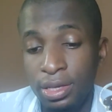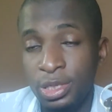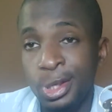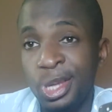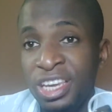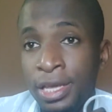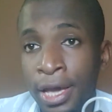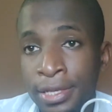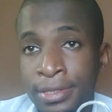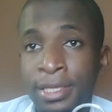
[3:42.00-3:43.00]

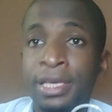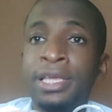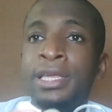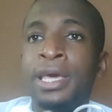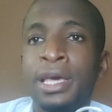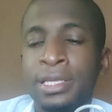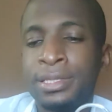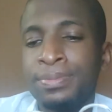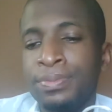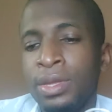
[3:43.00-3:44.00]
EDX. The
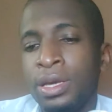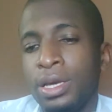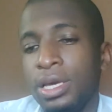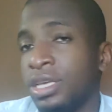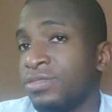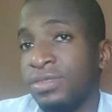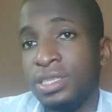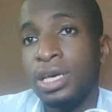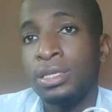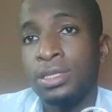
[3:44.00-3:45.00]
EDX is
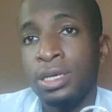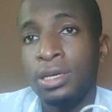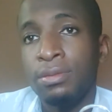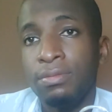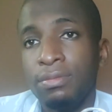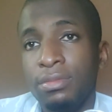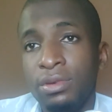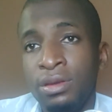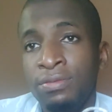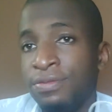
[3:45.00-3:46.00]
fantastic.
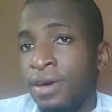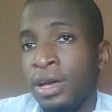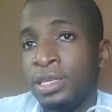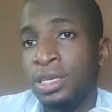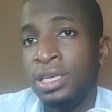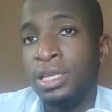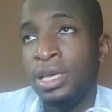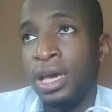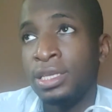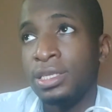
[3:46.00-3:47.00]
In fact, the
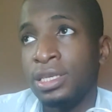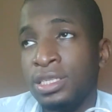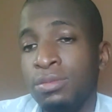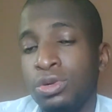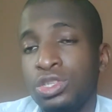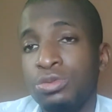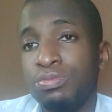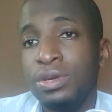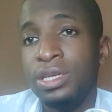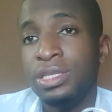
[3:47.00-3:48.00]
EDX is the most
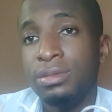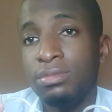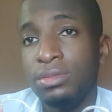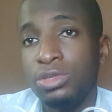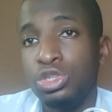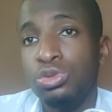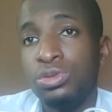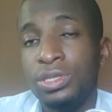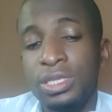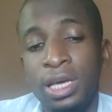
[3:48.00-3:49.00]
complete
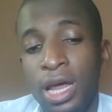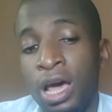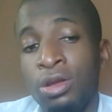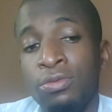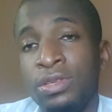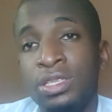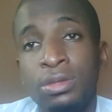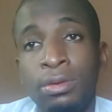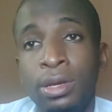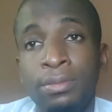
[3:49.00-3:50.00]
tuned set out of these
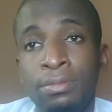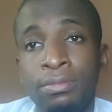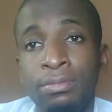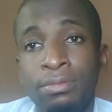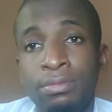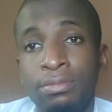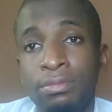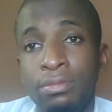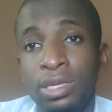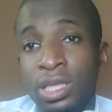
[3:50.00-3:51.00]
3.
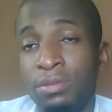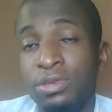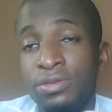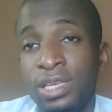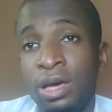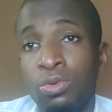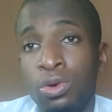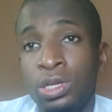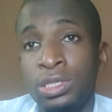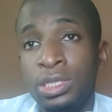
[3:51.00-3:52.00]
In terms of sound
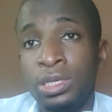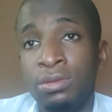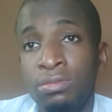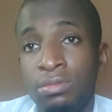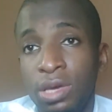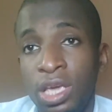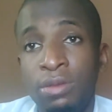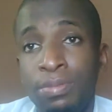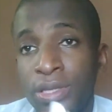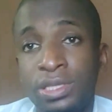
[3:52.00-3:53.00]
quality,
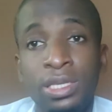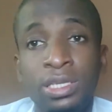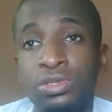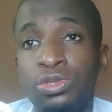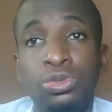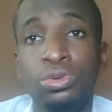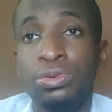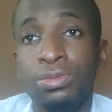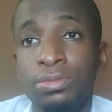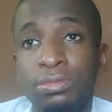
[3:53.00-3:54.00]
it beats this 2
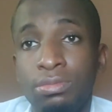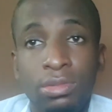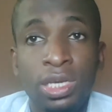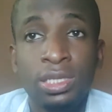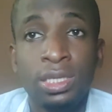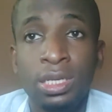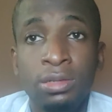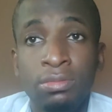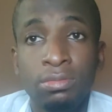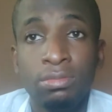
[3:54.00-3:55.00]
easily,